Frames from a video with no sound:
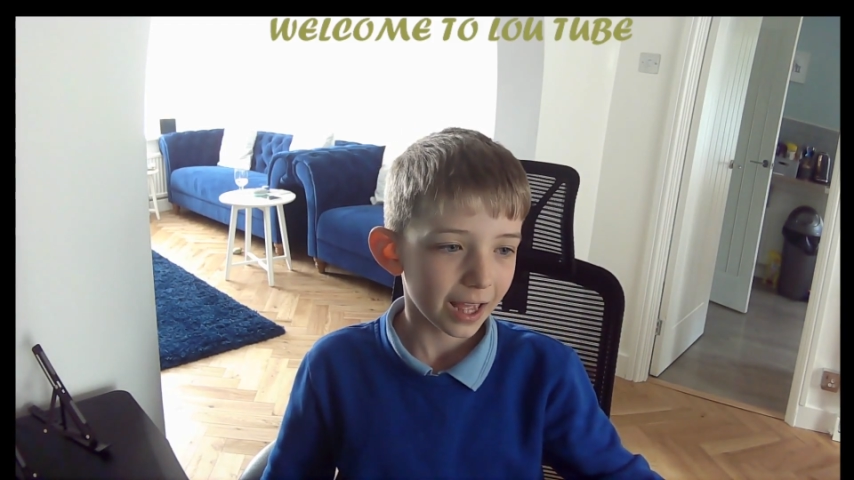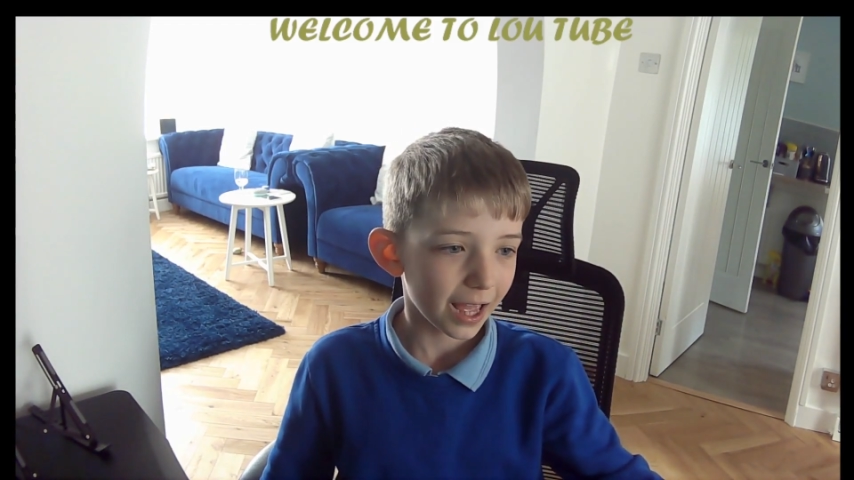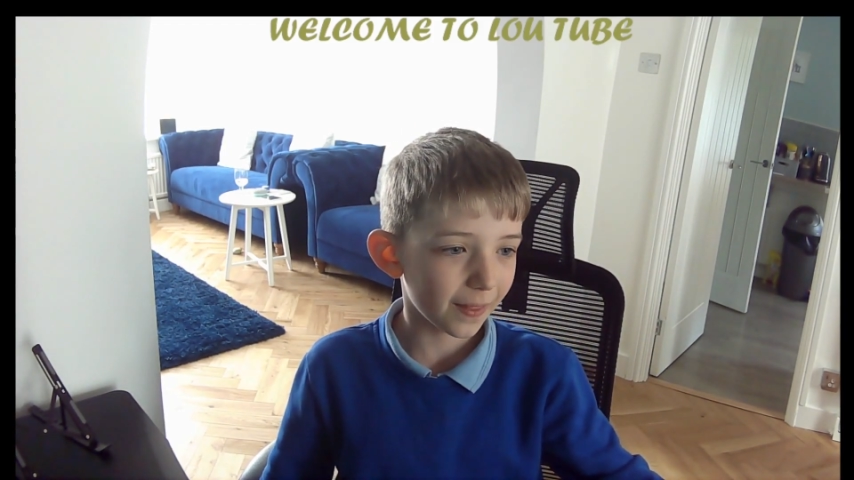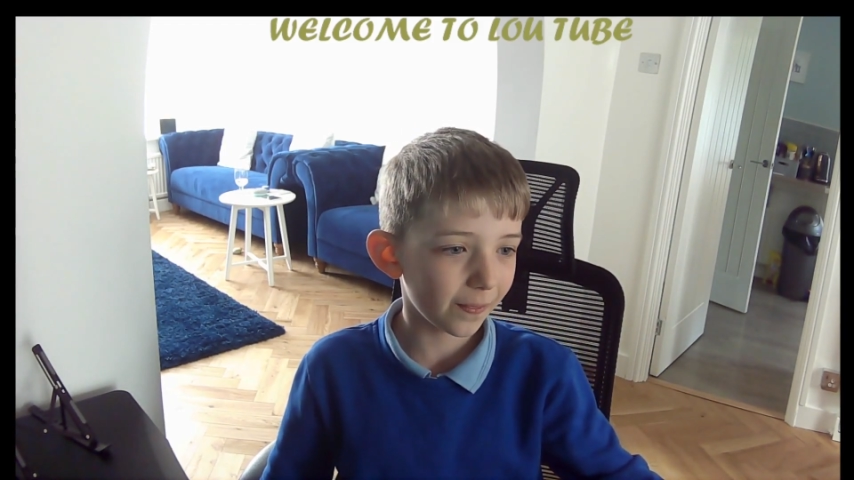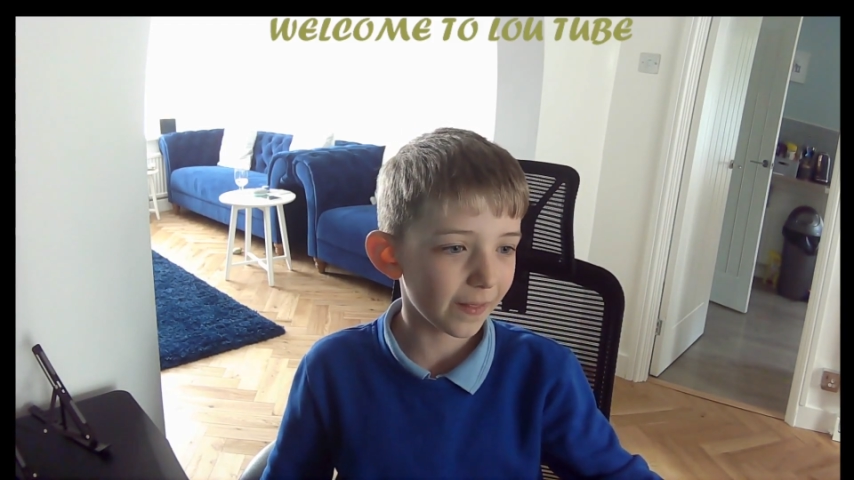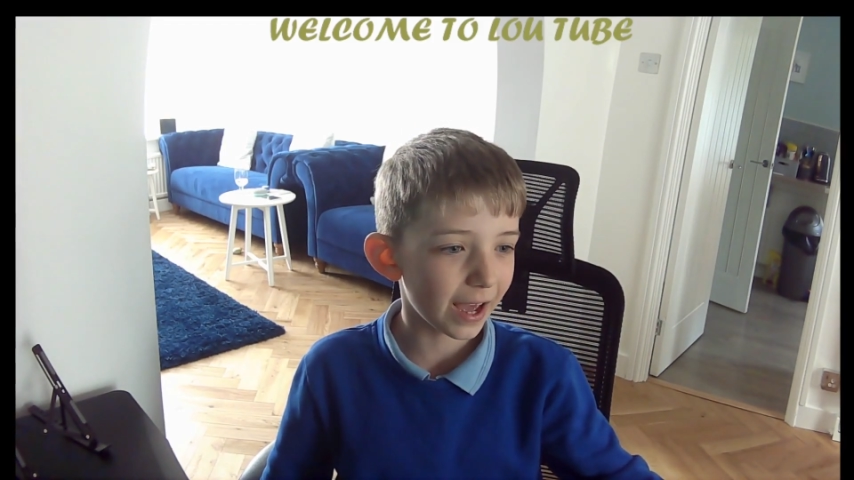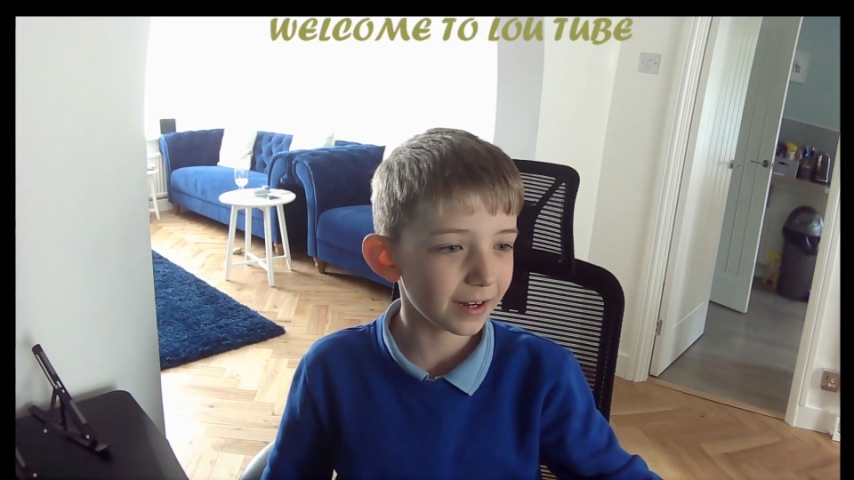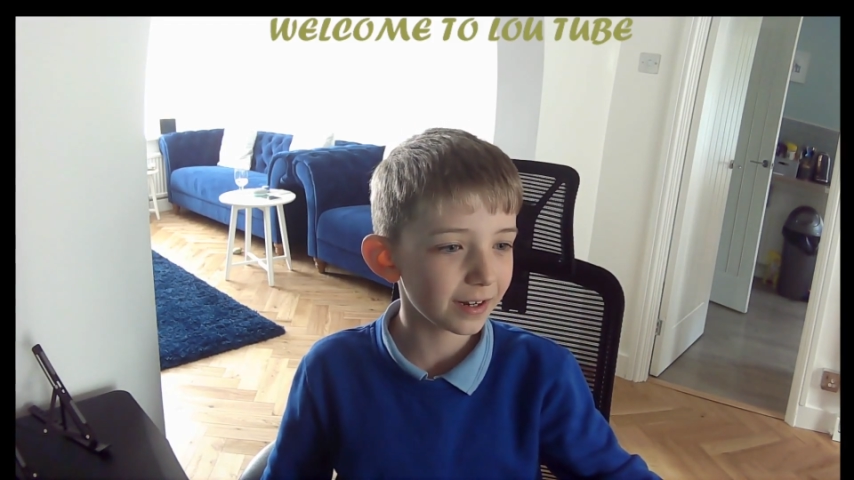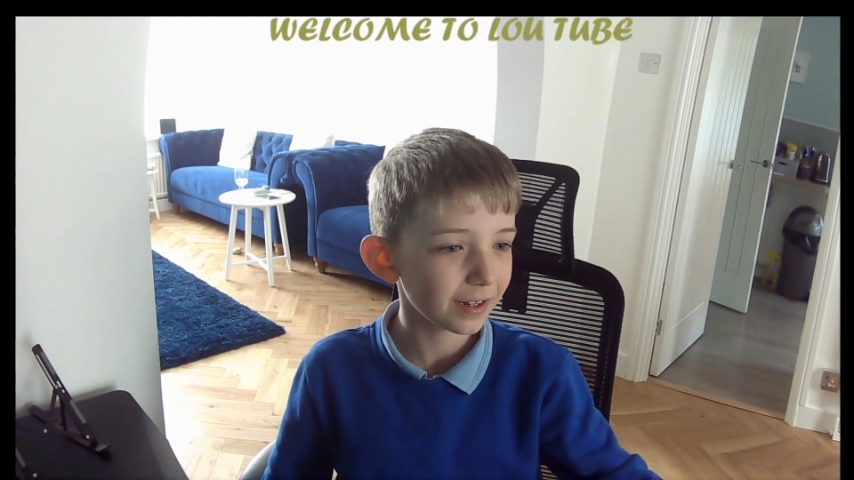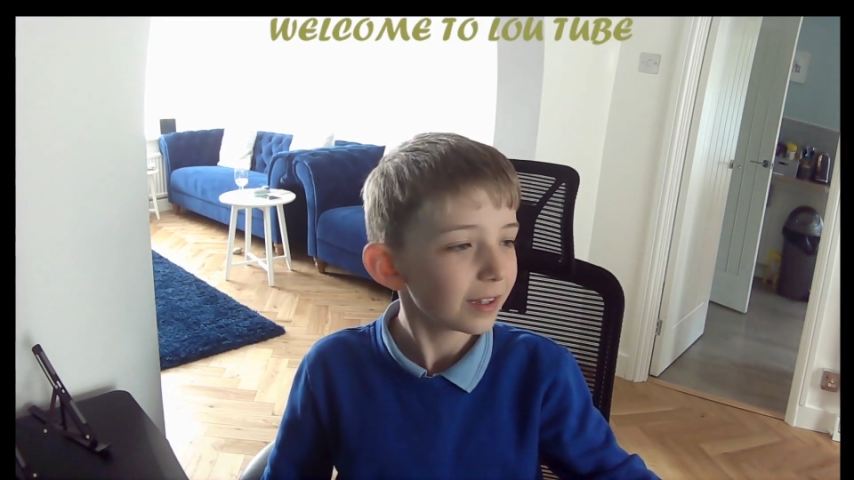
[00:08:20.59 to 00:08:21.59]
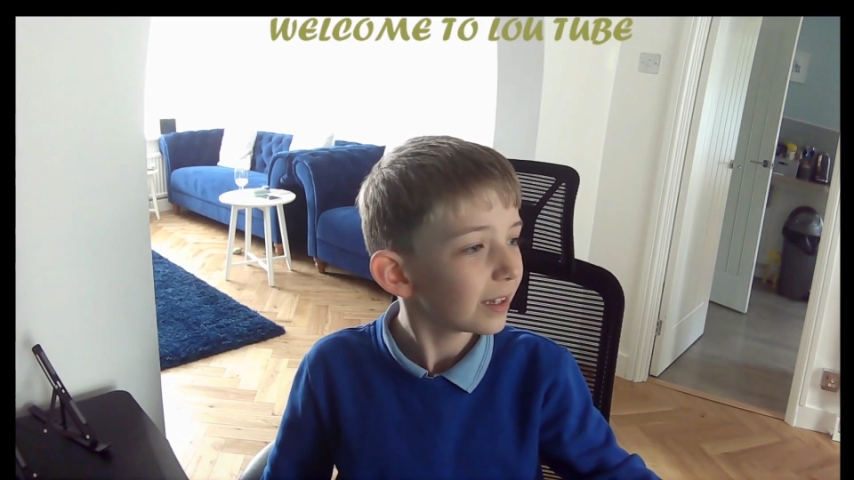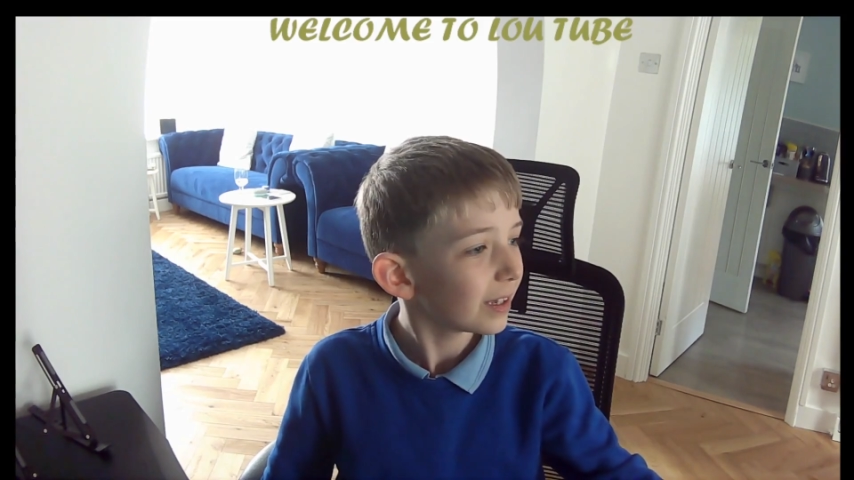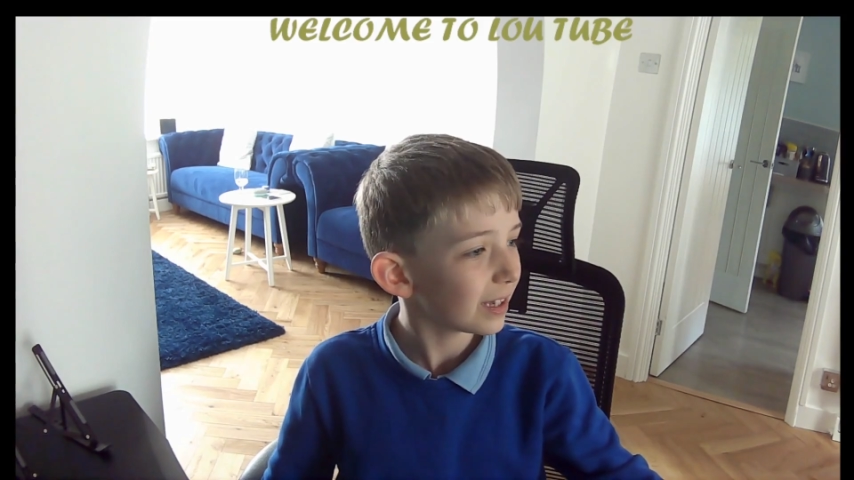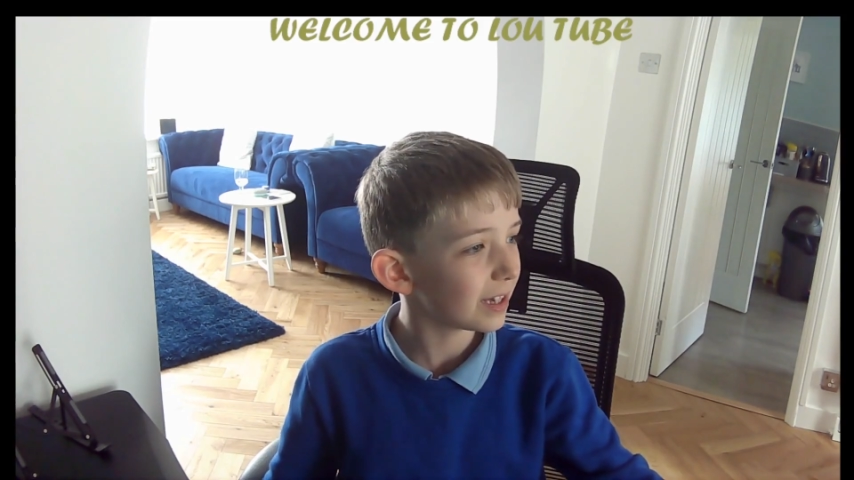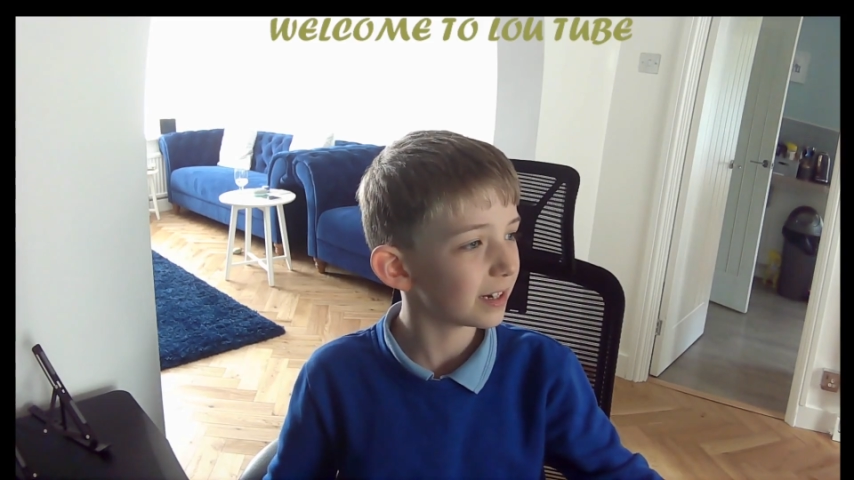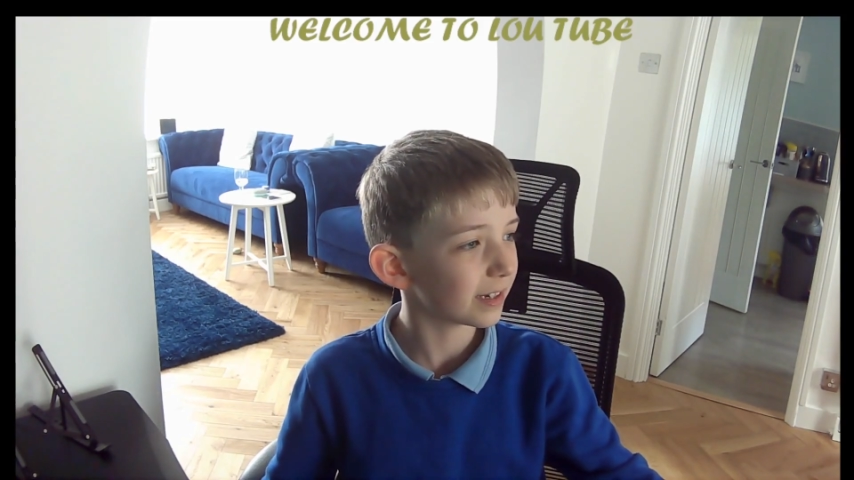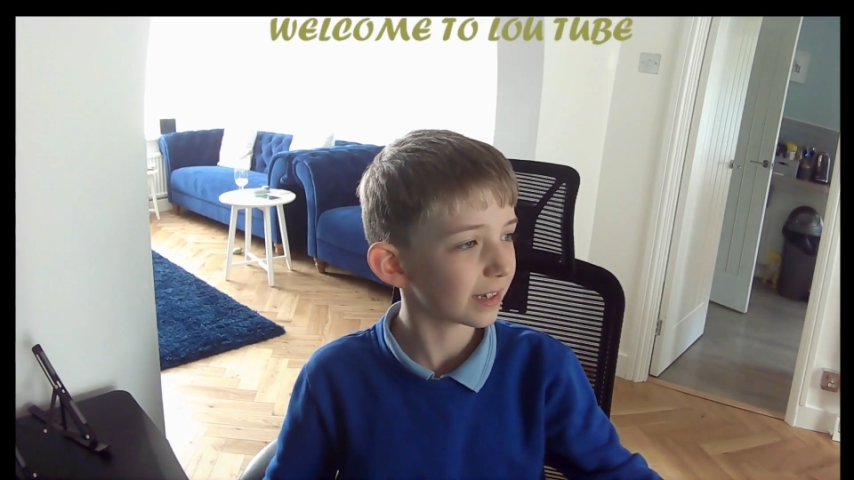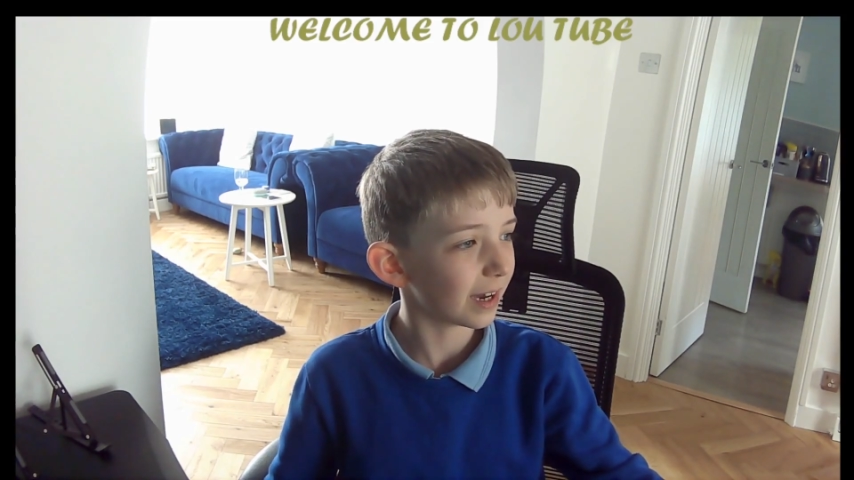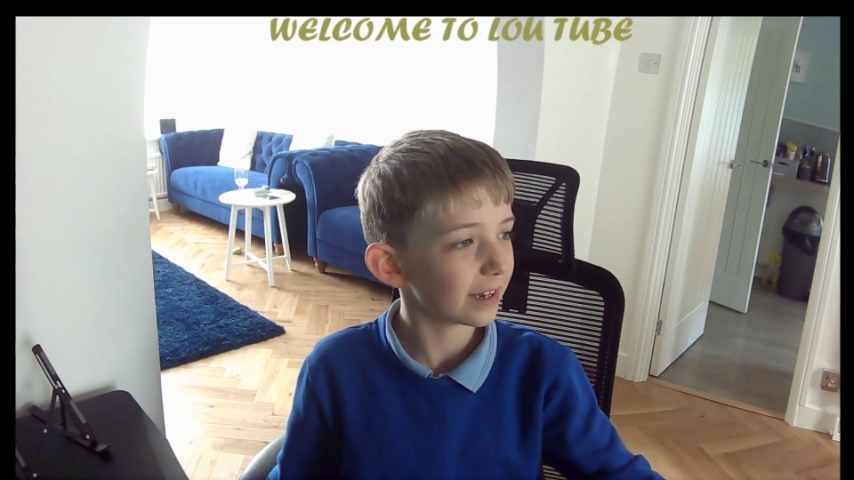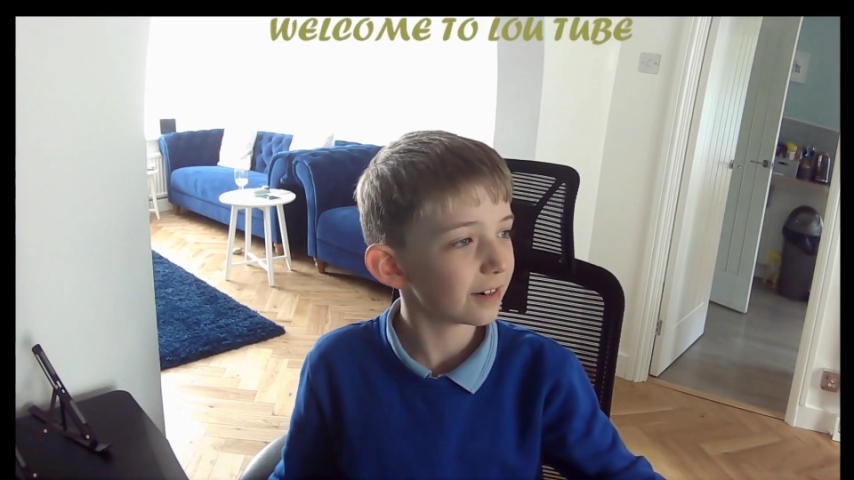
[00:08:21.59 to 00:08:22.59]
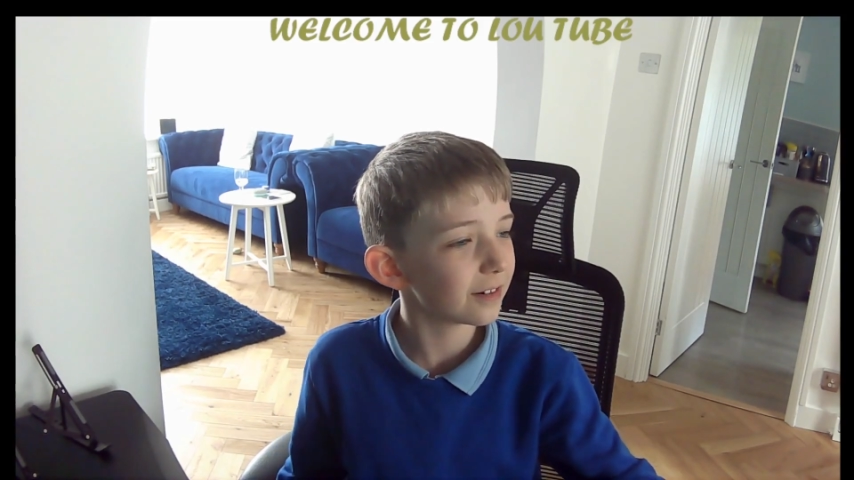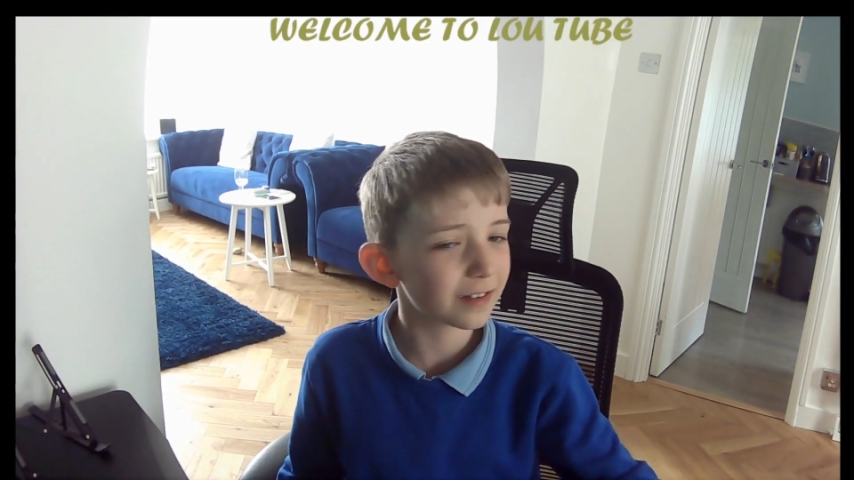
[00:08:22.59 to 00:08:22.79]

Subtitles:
and then he decided